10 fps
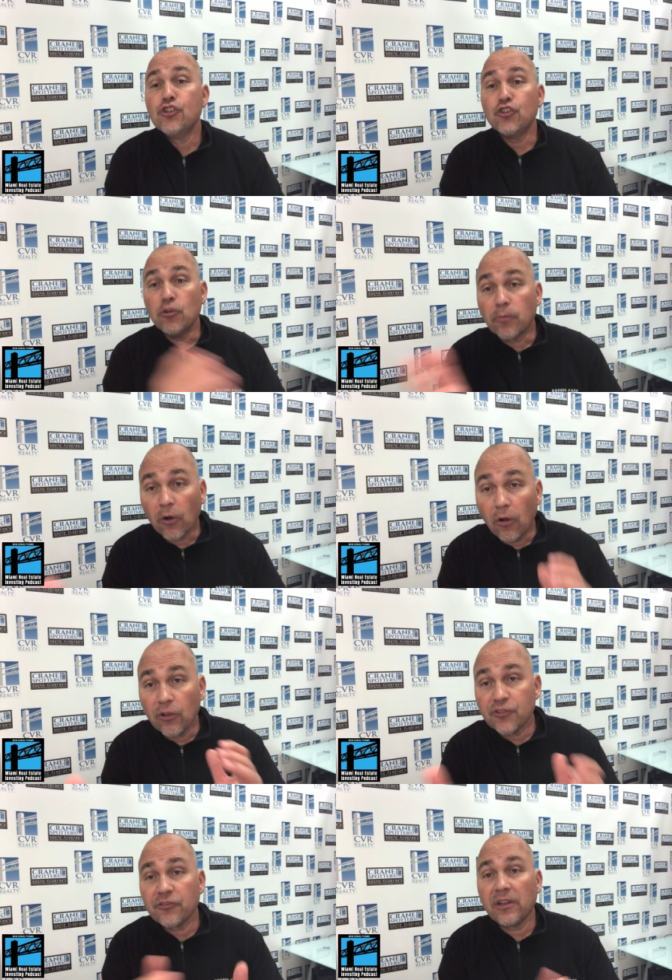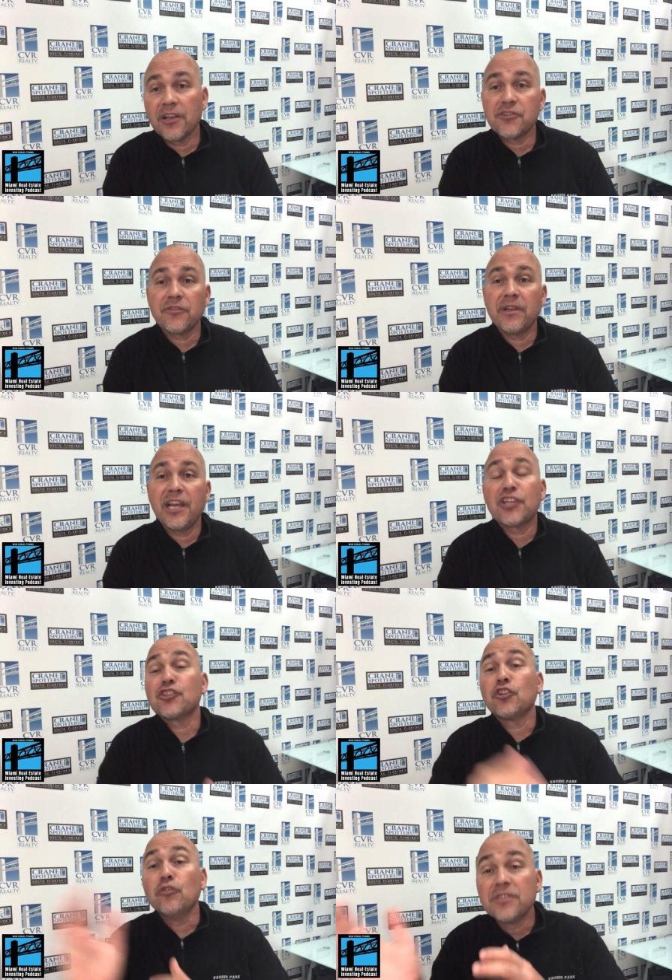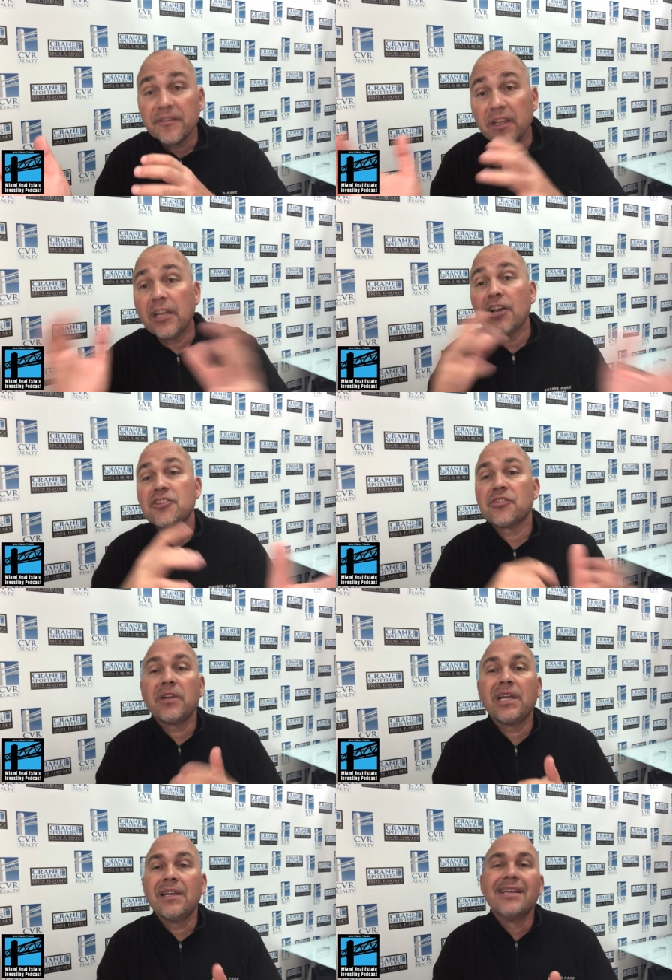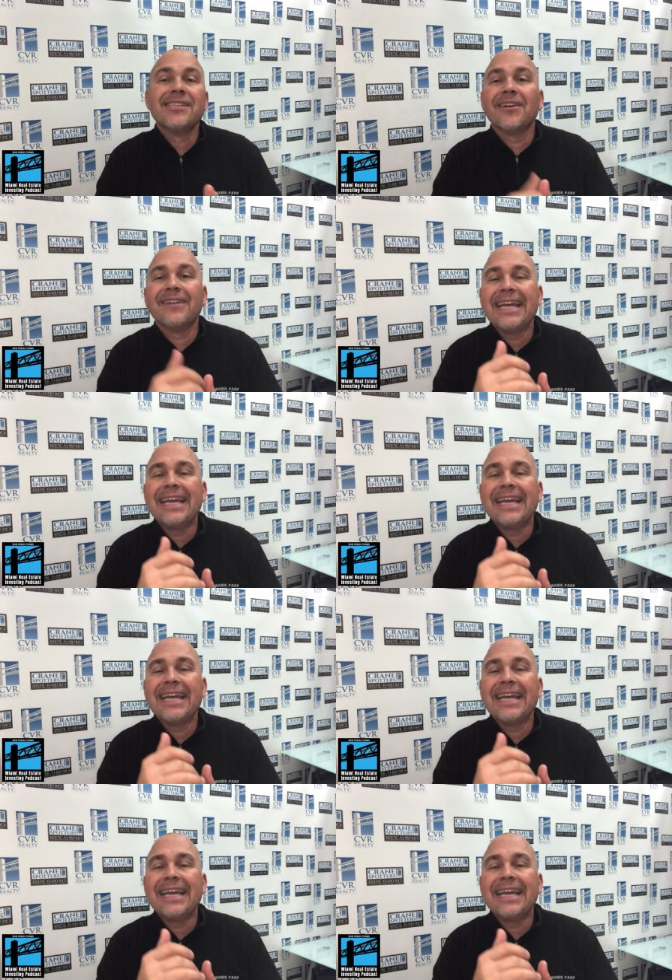super ultra luxury, exclusively luxury. So